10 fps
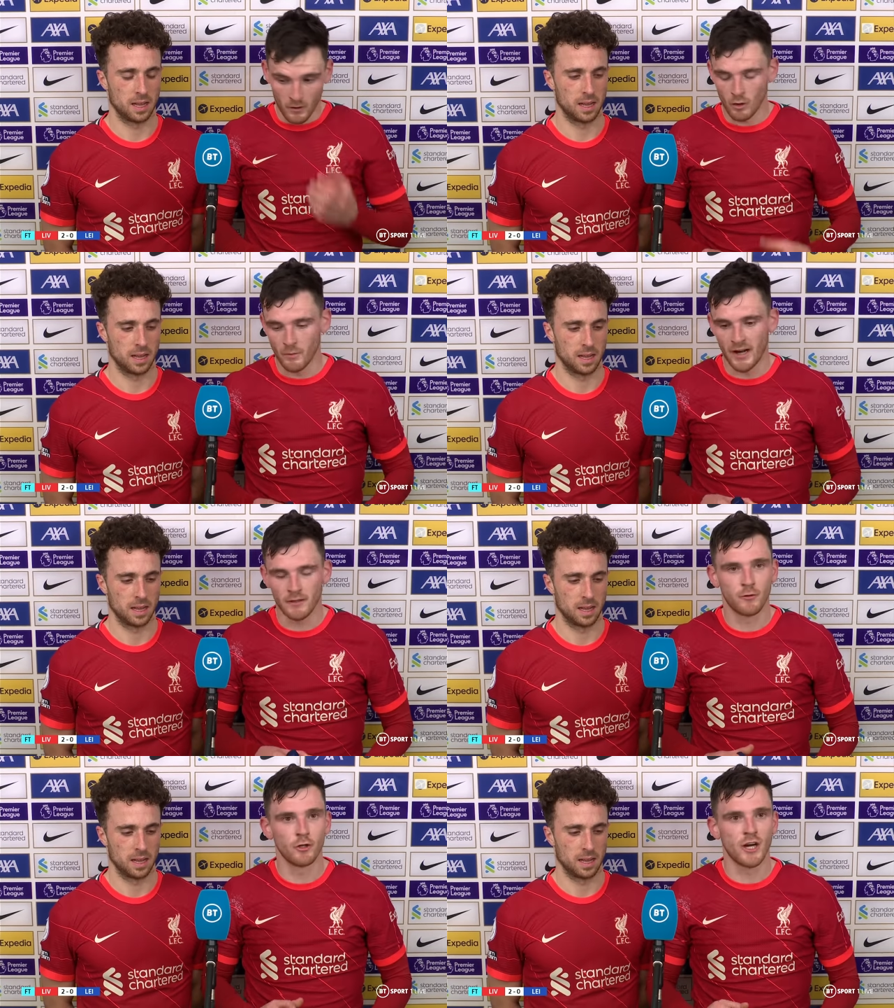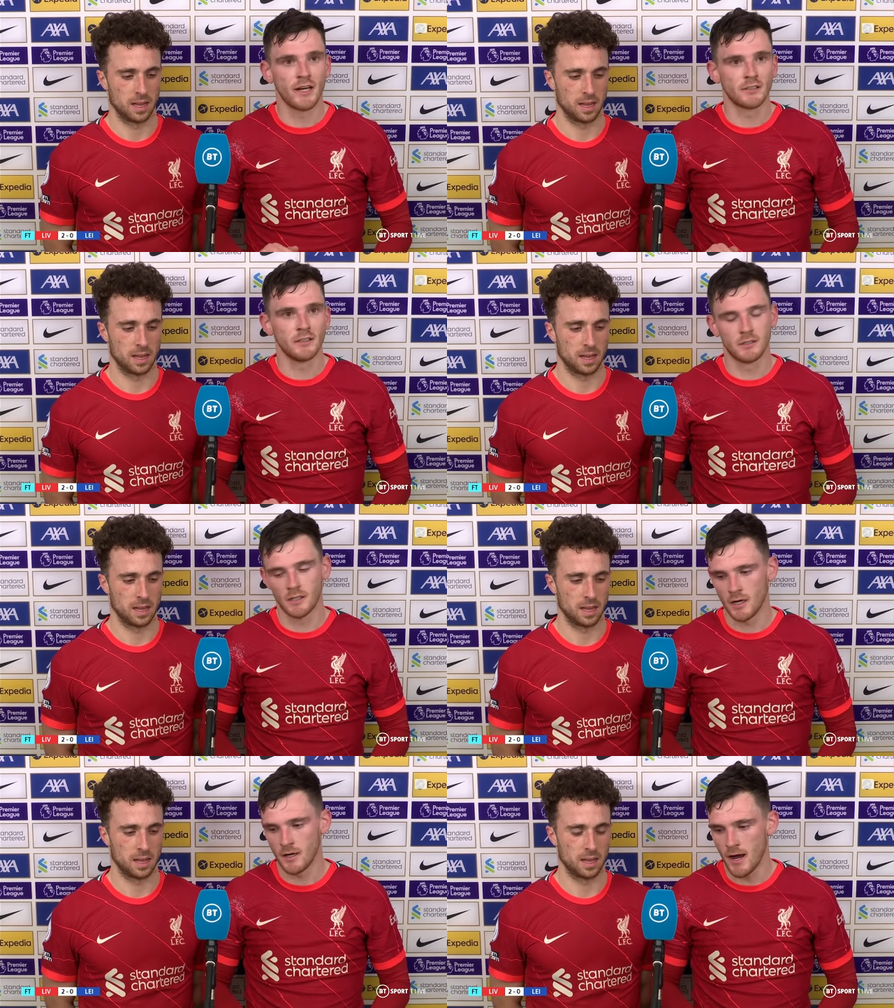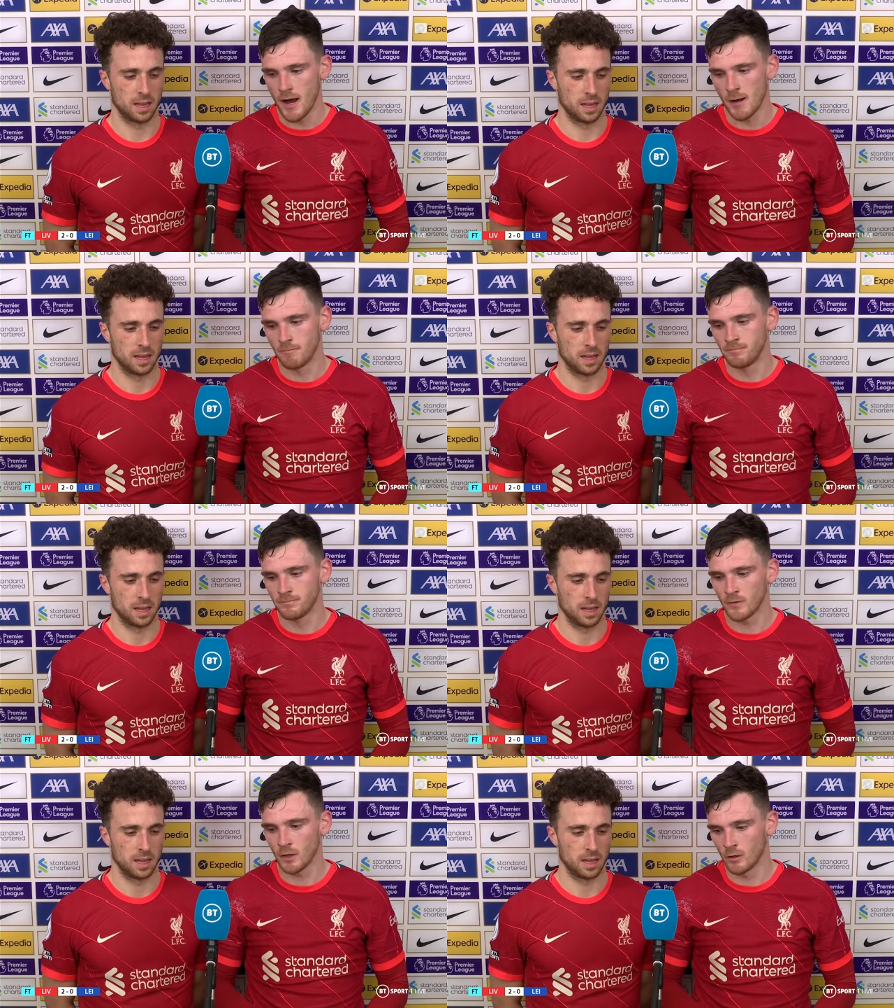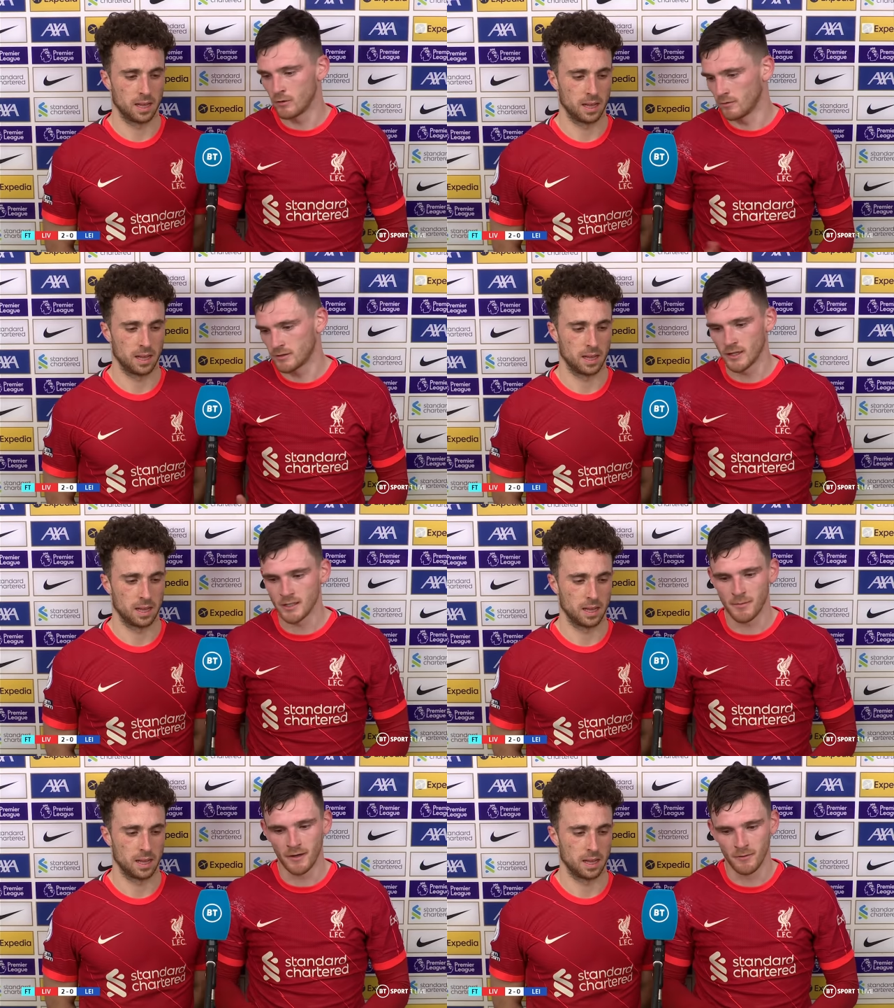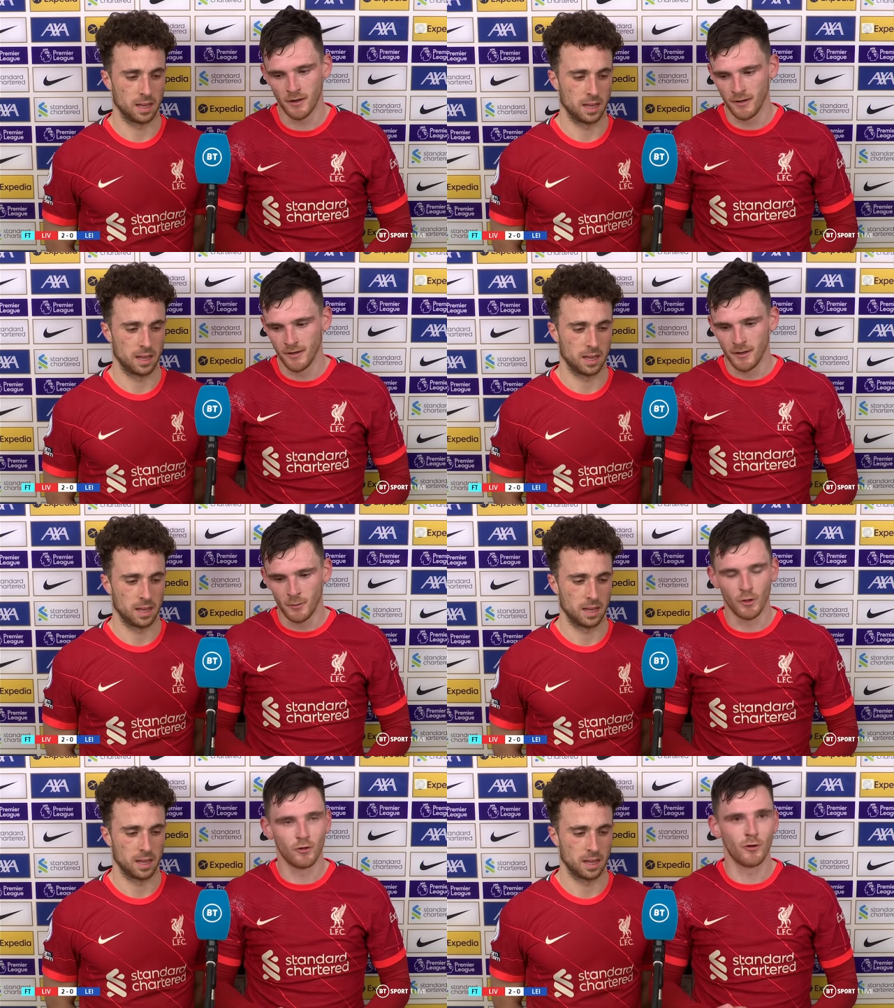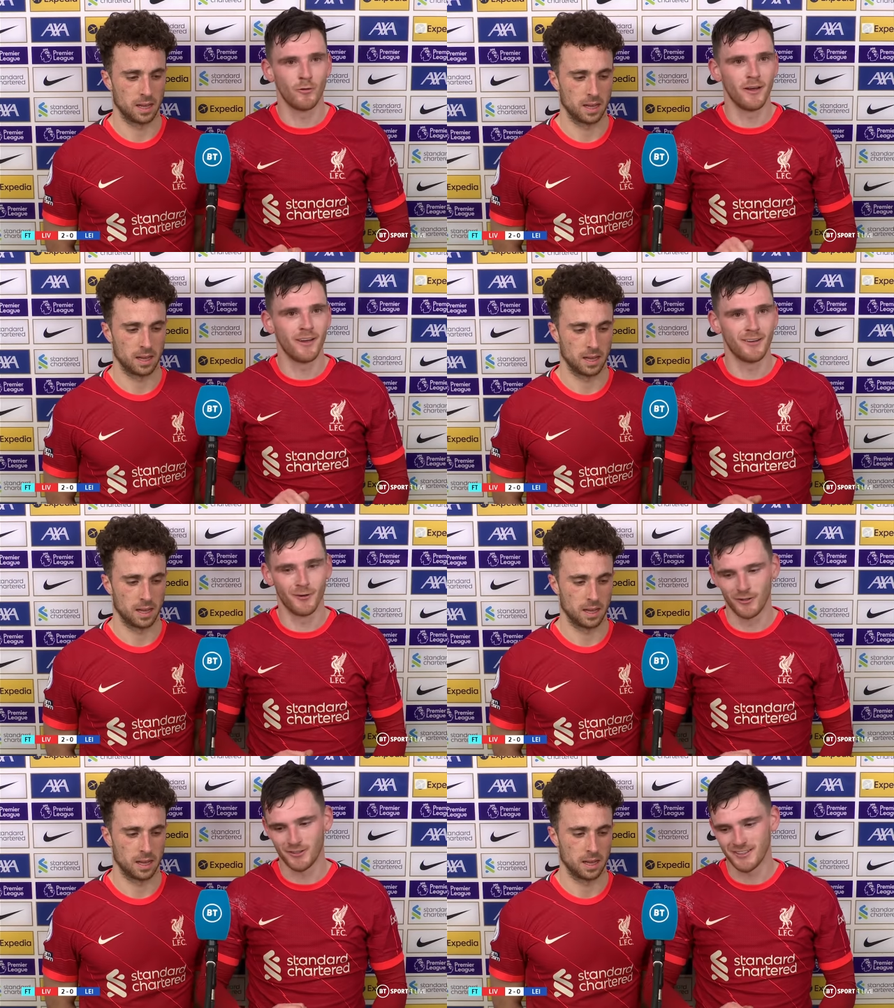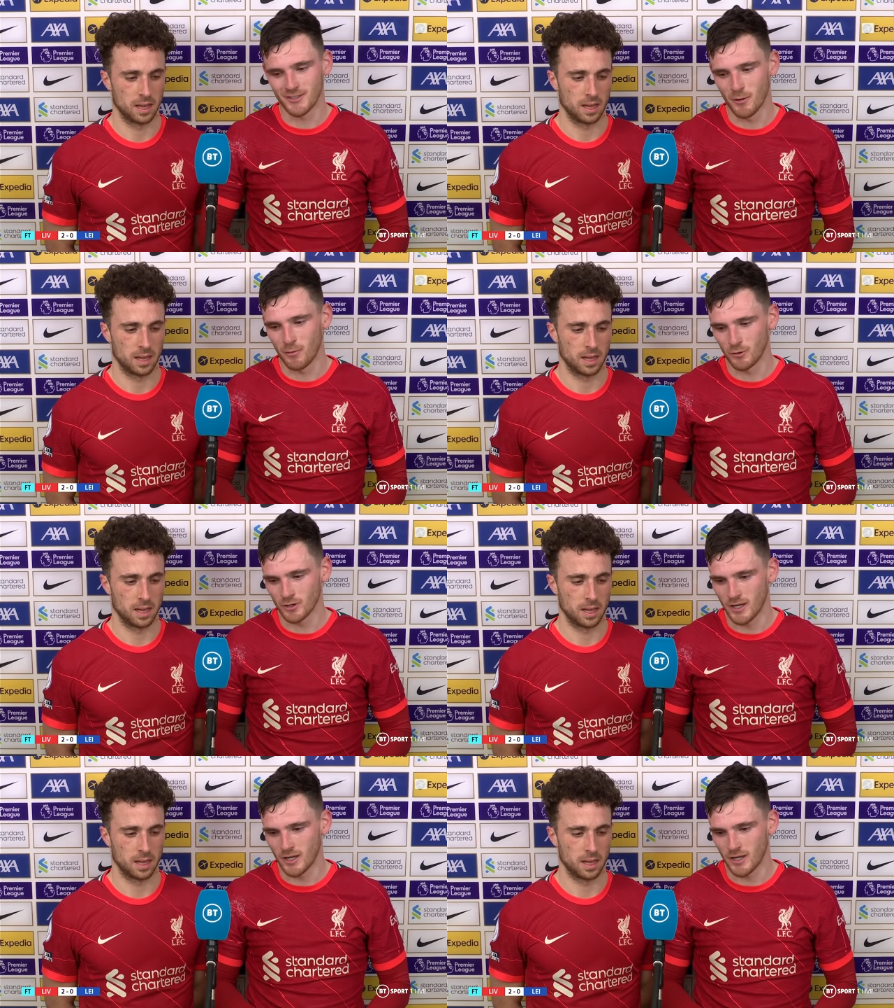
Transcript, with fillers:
Speaker 1: you know, we had a few chances, um, you know, and obviously this man put two away. You know, he's unstoppable